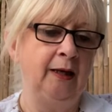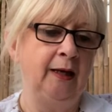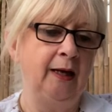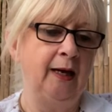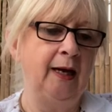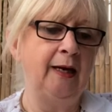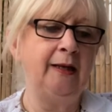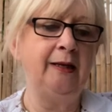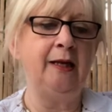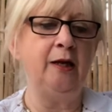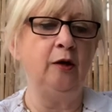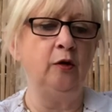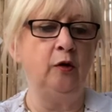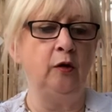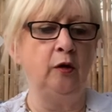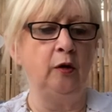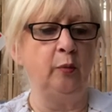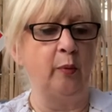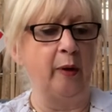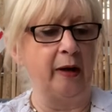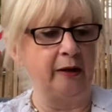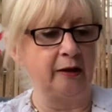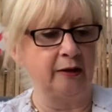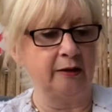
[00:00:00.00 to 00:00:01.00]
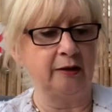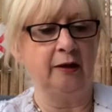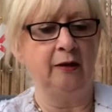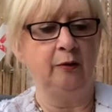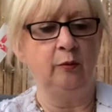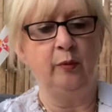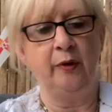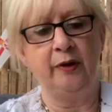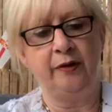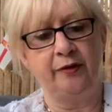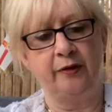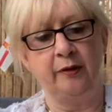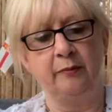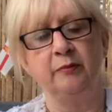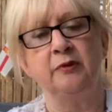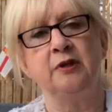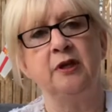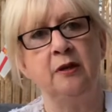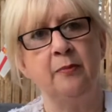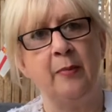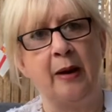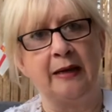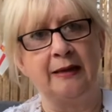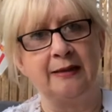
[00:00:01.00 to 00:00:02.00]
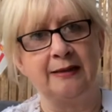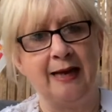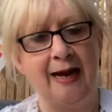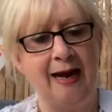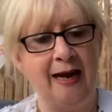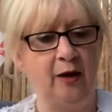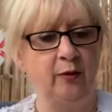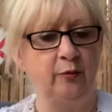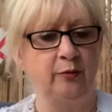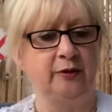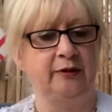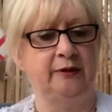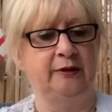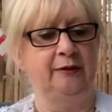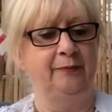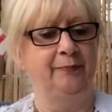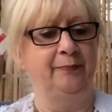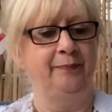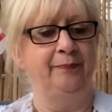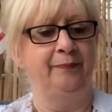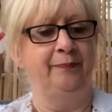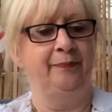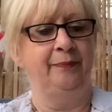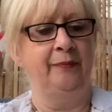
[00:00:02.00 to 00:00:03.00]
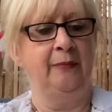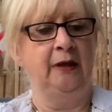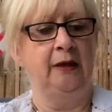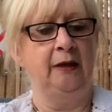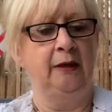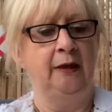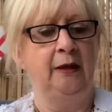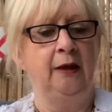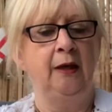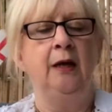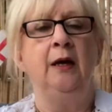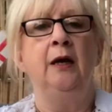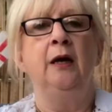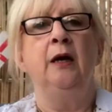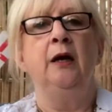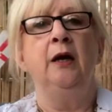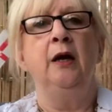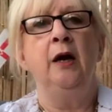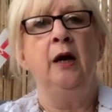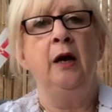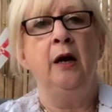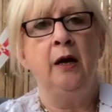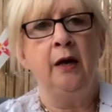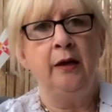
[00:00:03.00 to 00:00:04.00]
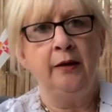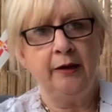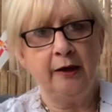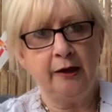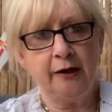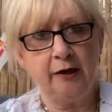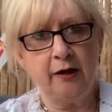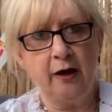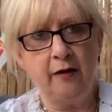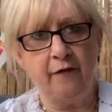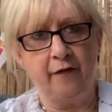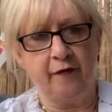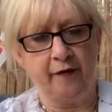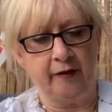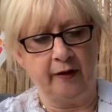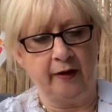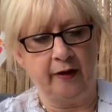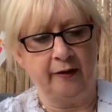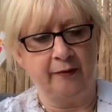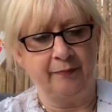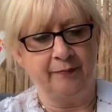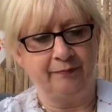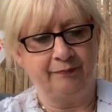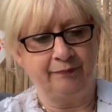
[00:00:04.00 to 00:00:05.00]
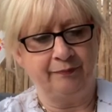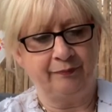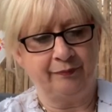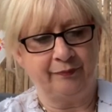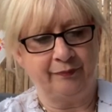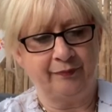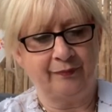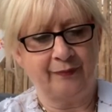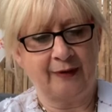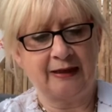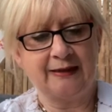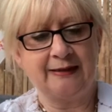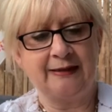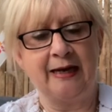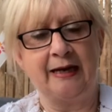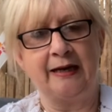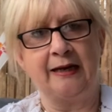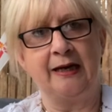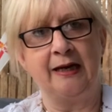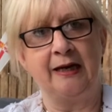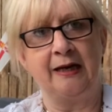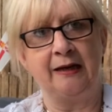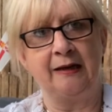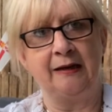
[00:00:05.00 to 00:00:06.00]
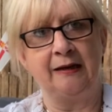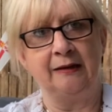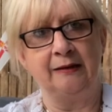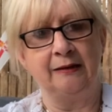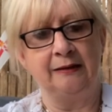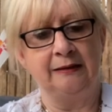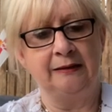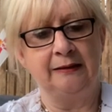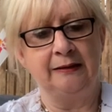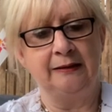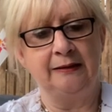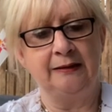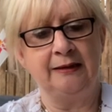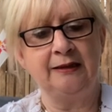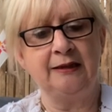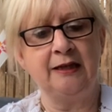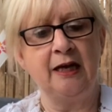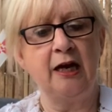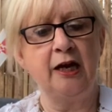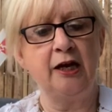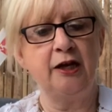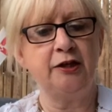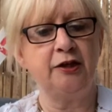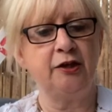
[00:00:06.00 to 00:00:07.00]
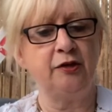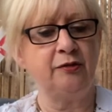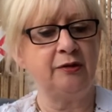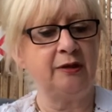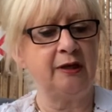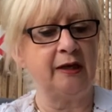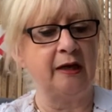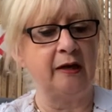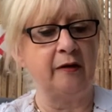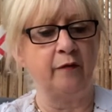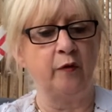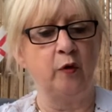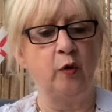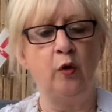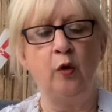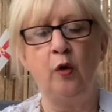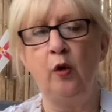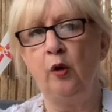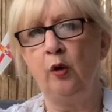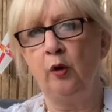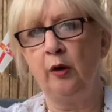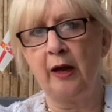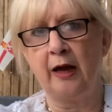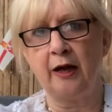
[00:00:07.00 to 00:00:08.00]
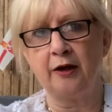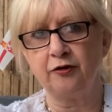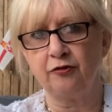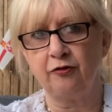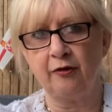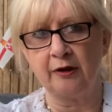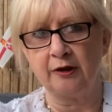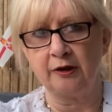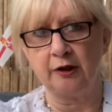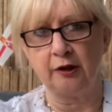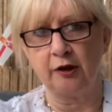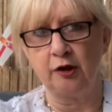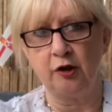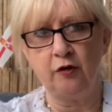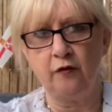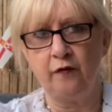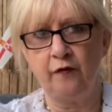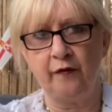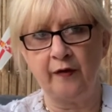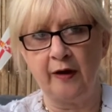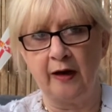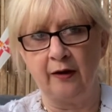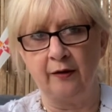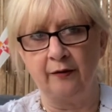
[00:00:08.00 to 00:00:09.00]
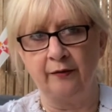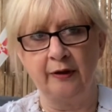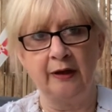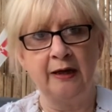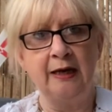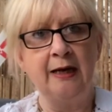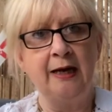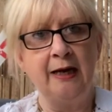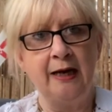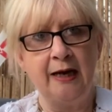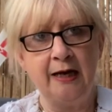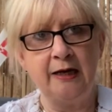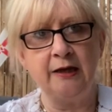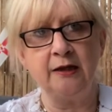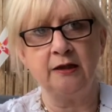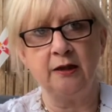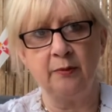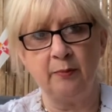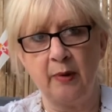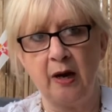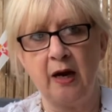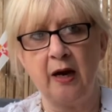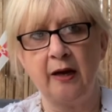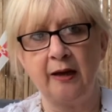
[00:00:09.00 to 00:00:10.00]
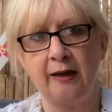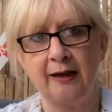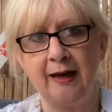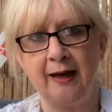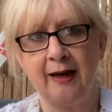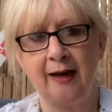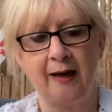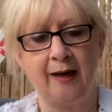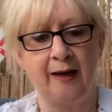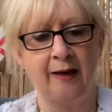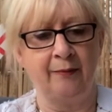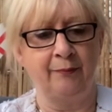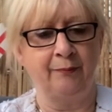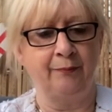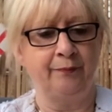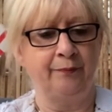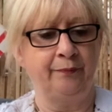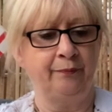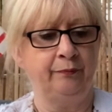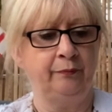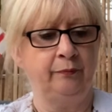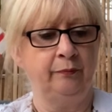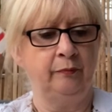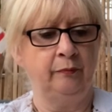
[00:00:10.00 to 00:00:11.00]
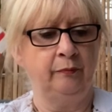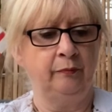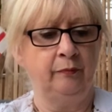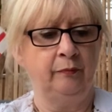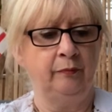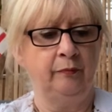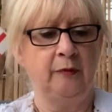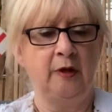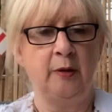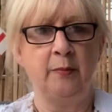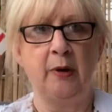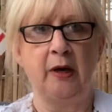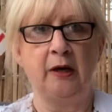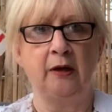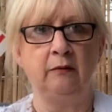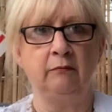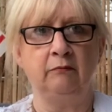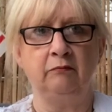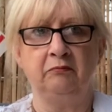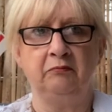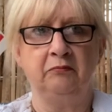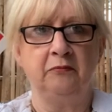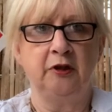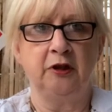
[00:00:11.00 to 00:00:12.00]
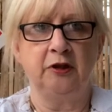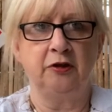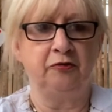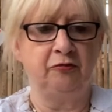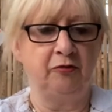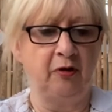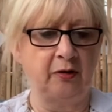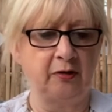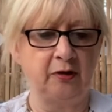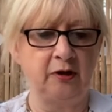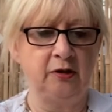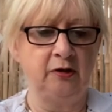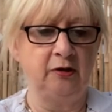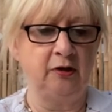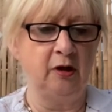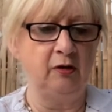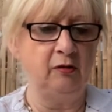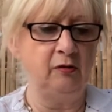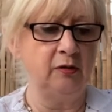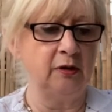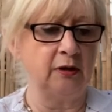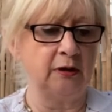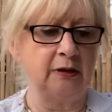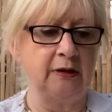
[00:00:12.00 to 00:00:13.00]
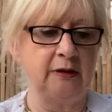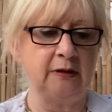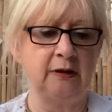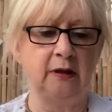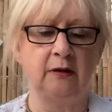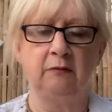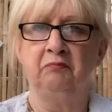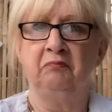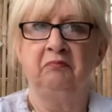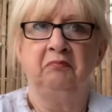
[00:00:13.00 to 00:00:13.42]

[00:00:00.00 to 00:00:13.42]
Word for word: and they all went with them to the man's house. The governor, said he, desires you to give all that treasure you found into my care. The man just shrugged his shoulders and he said,